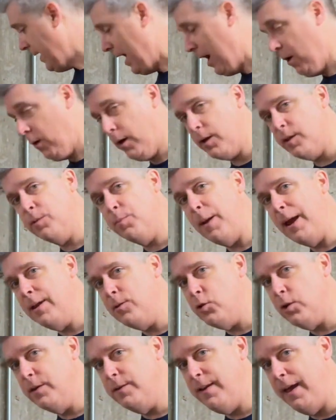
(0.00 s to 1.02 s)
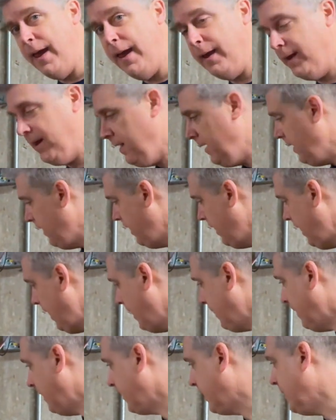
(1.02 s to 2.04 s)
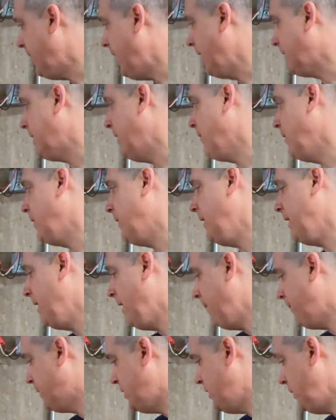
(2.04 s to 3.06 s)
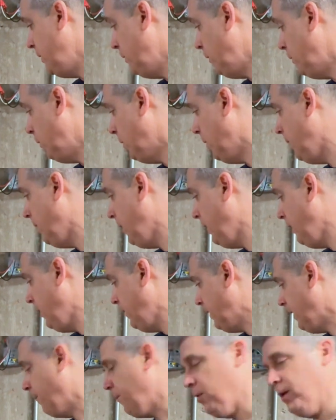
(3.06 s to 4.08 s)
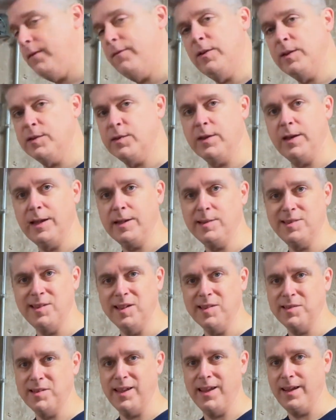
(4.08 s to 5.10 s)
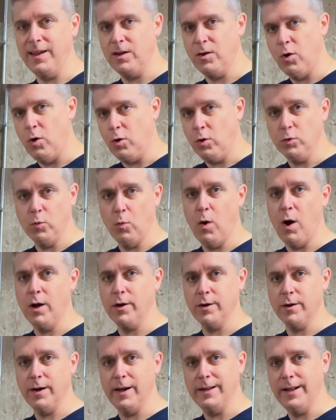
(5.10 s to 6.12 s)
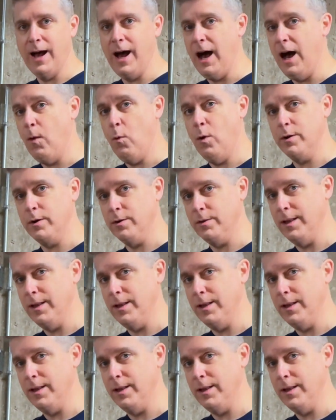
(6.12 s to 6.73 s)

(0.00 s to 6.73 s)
our expansion tank and then connect everything up to the previously existing cold water and hot water